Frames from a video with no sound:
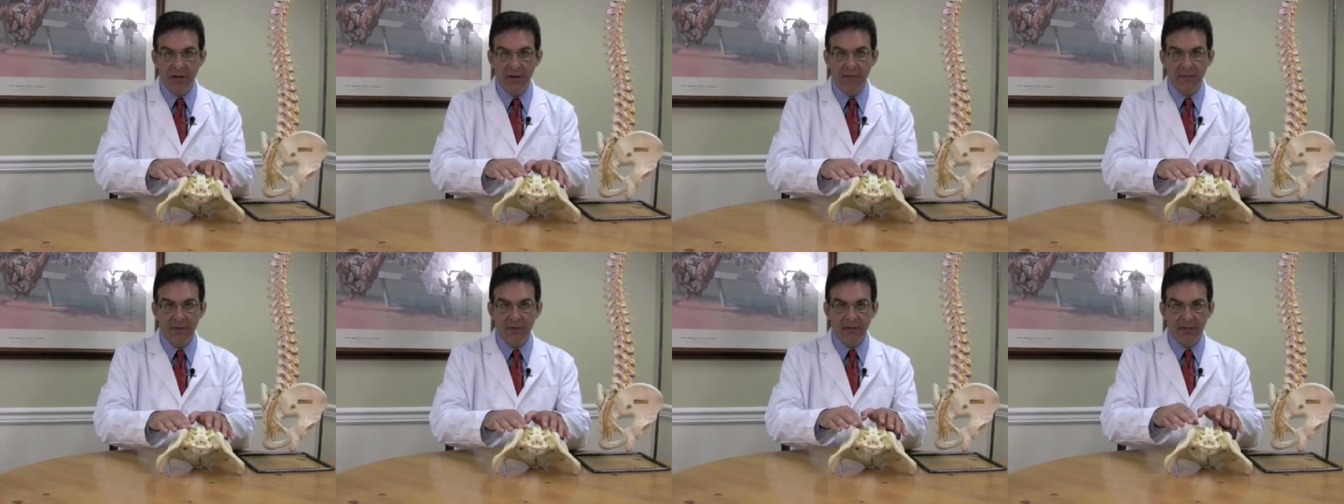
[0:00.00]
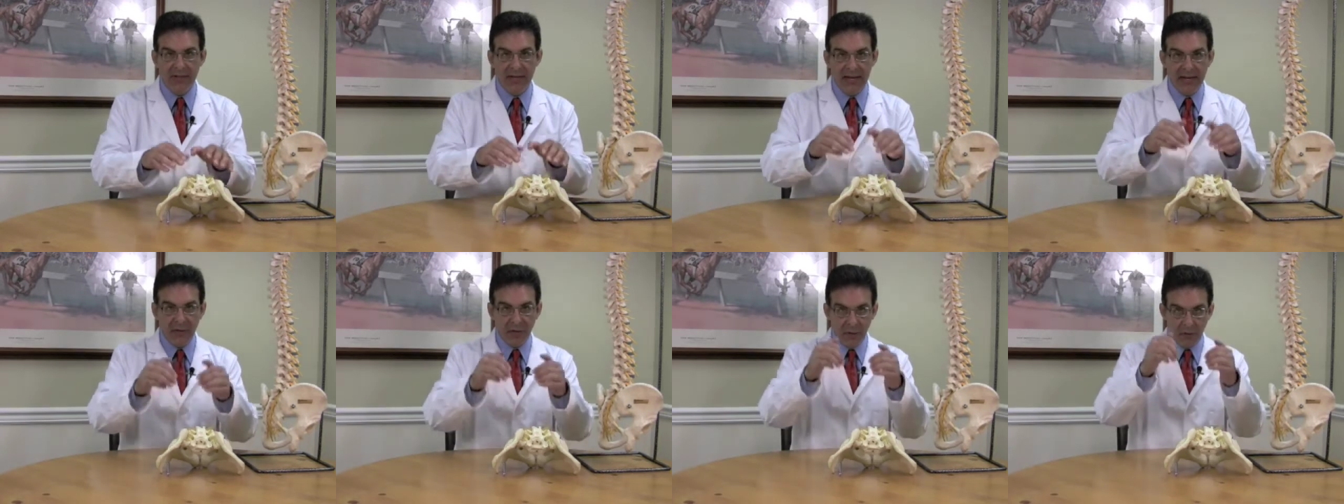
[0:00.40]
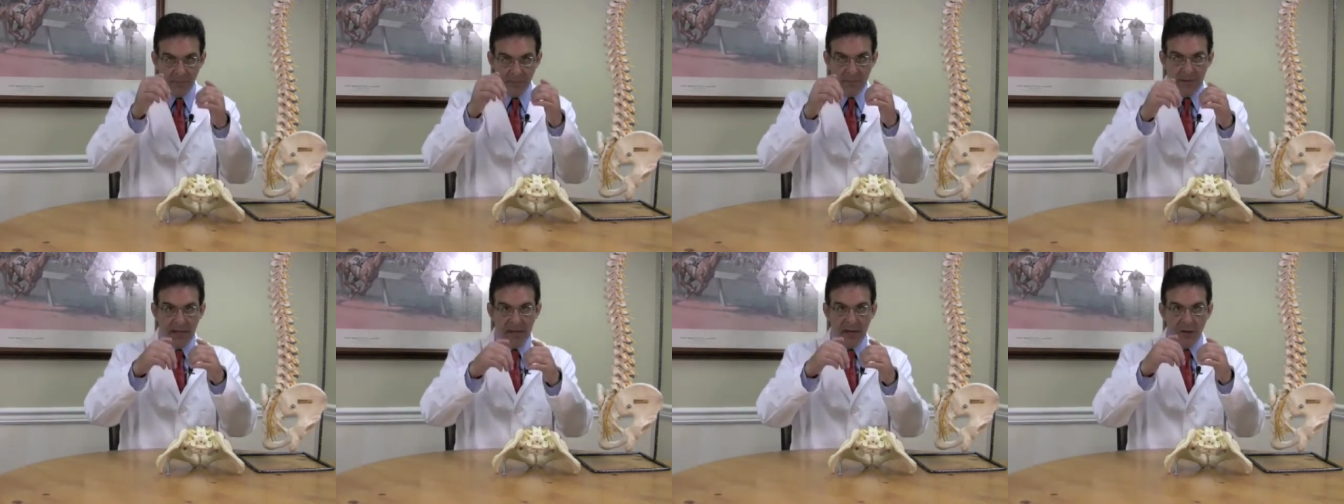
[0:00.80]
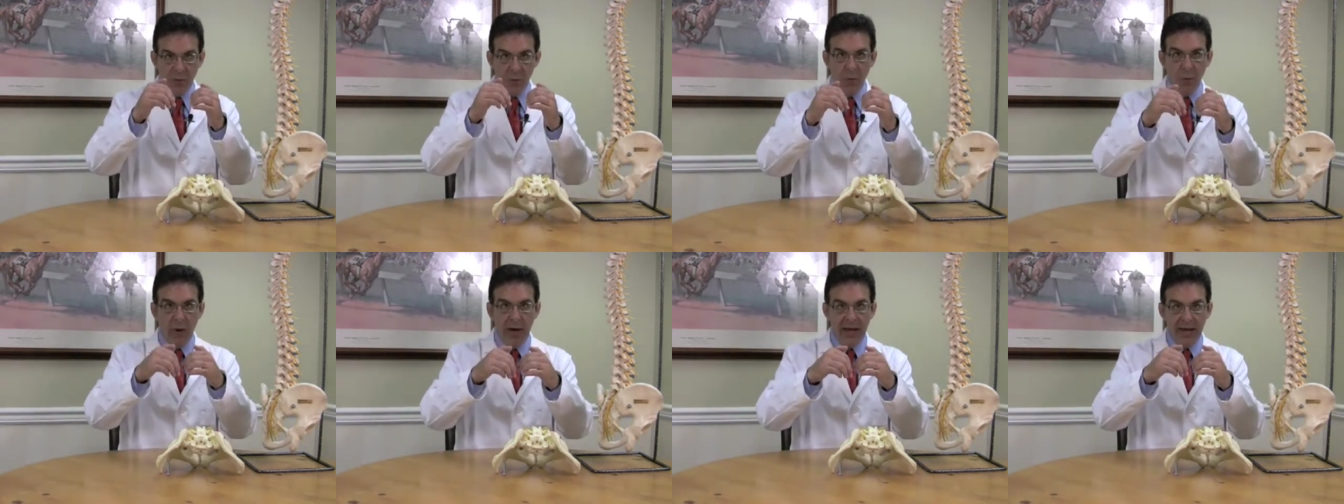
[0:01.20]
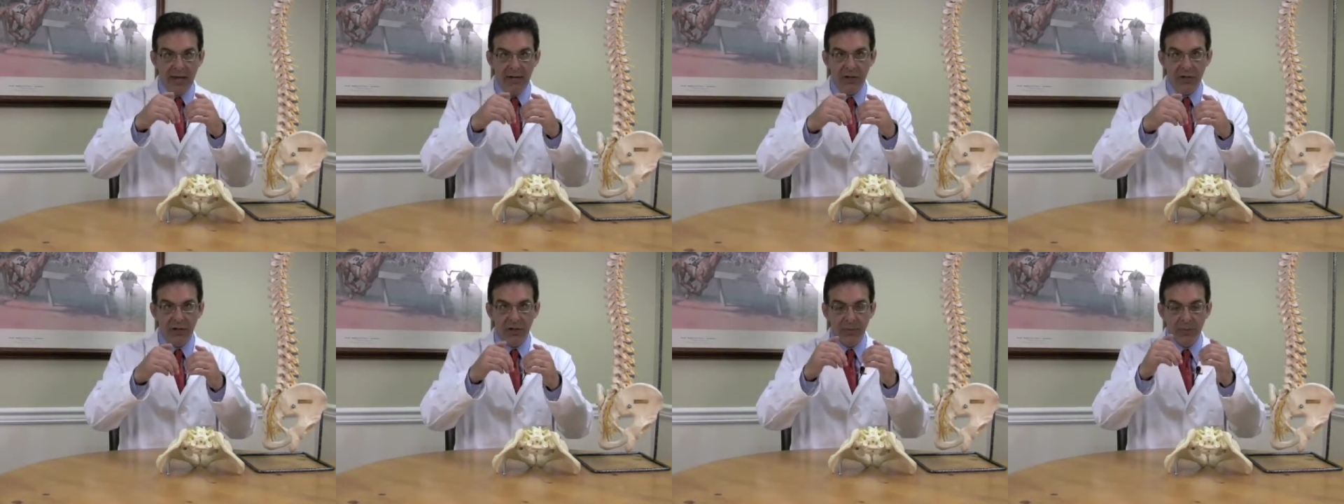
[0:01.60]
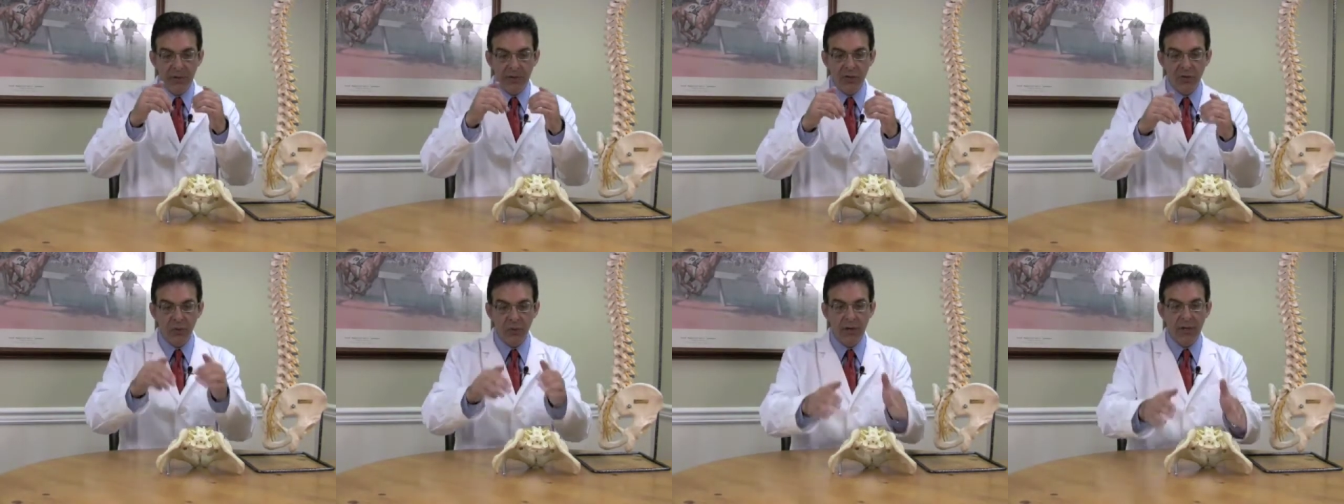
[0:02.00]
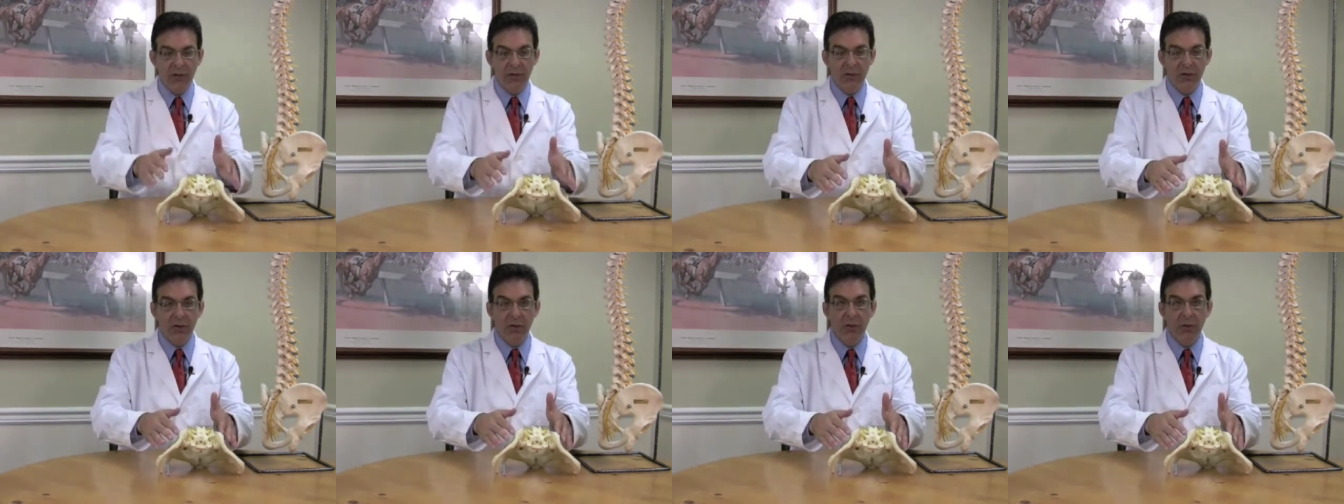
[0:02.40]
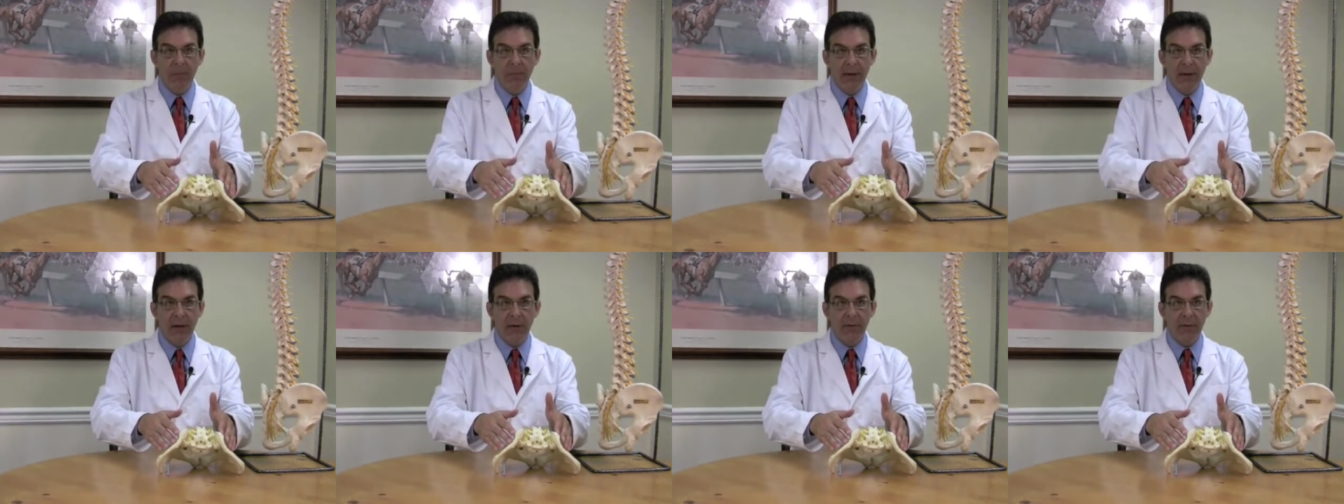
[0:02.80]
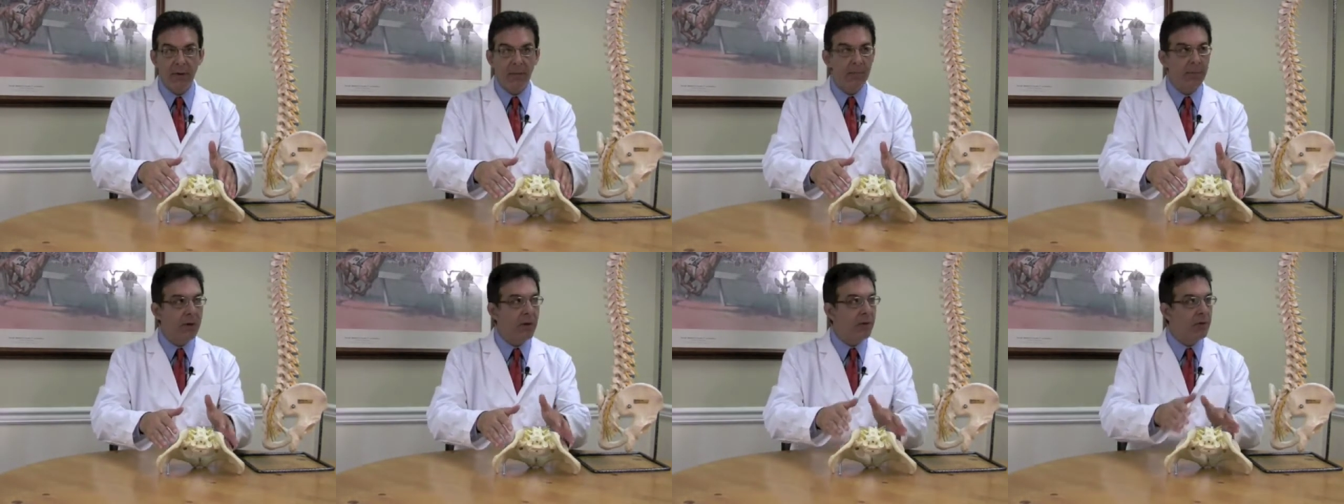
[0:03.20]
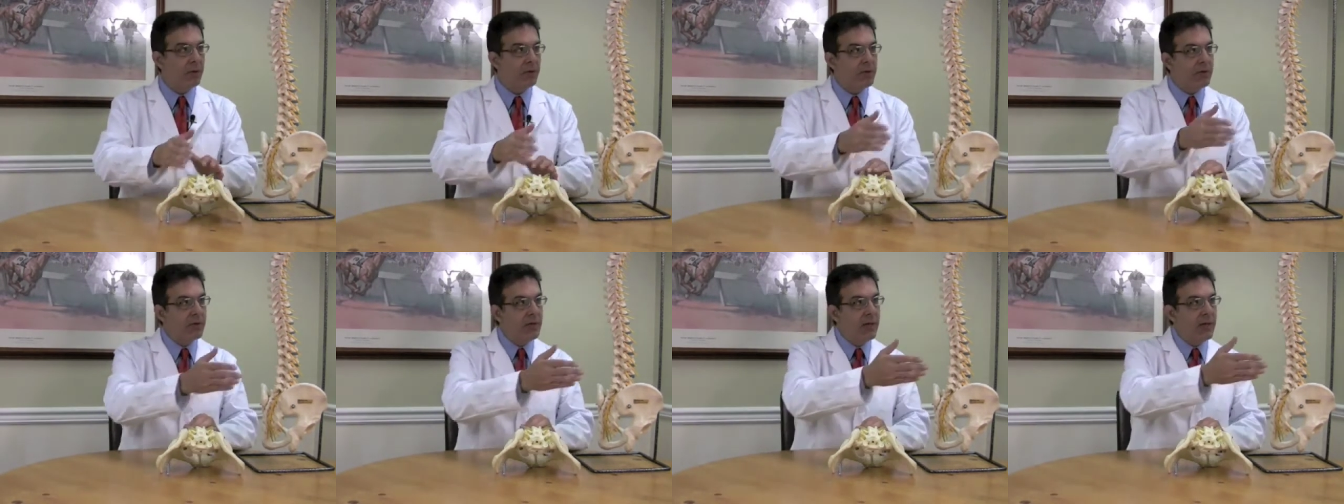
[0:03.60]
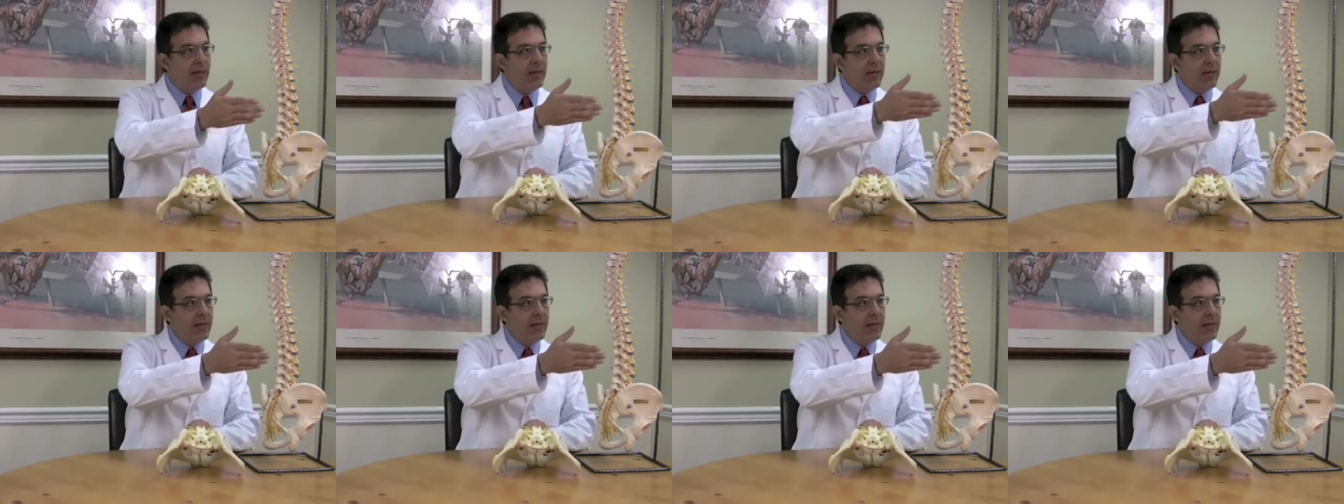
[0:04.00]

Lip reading: of the sacrum being wedged between the 2 pelvic bones